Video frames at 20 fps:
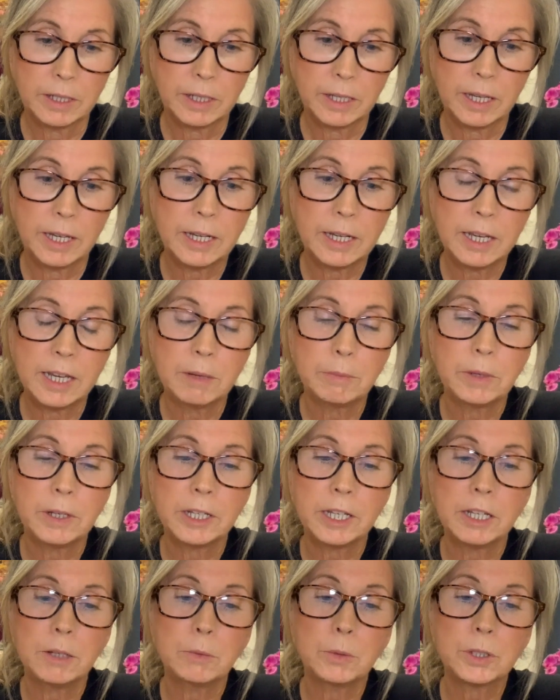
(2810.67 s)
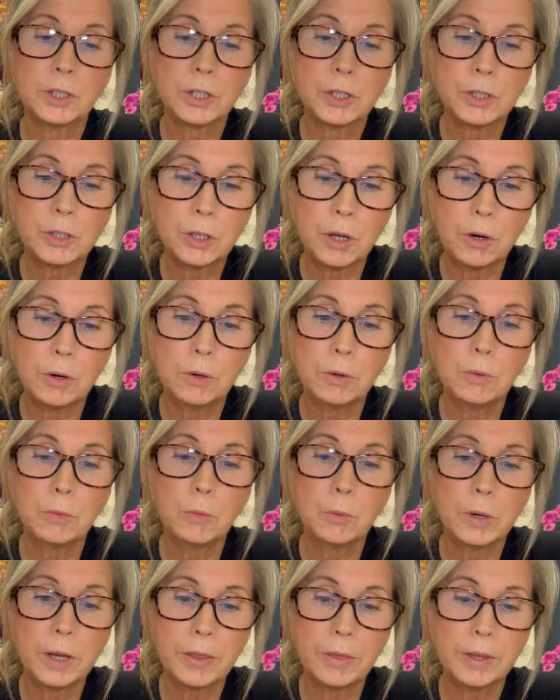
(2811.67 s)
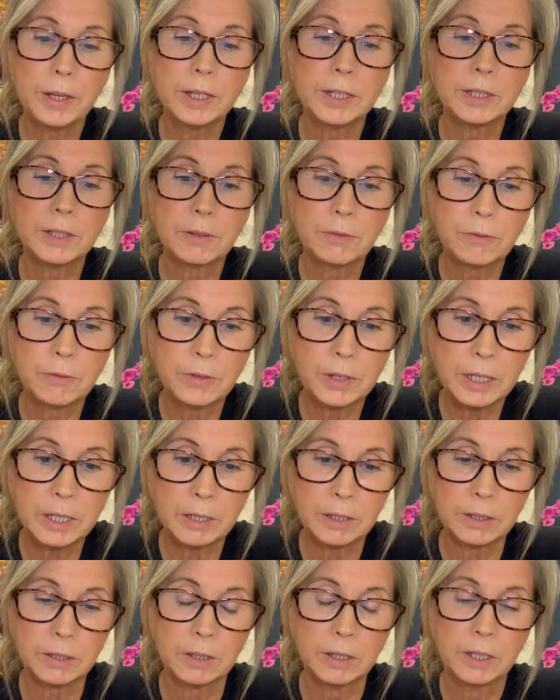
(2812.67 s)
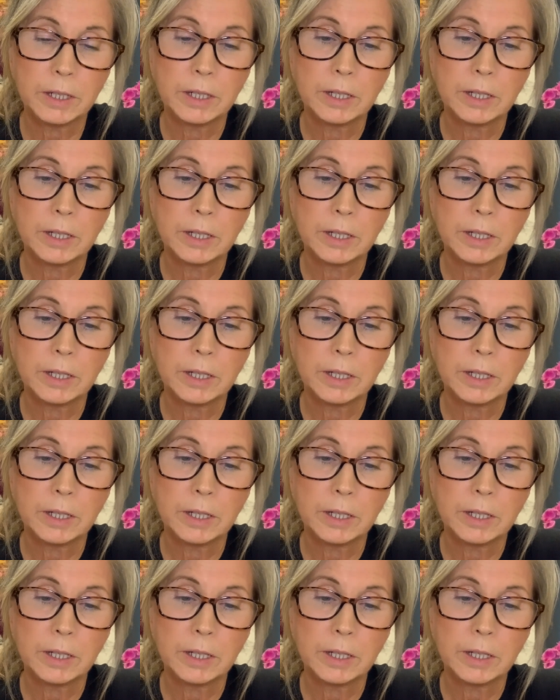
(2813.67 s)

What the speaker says: in him, and he was so with his fear.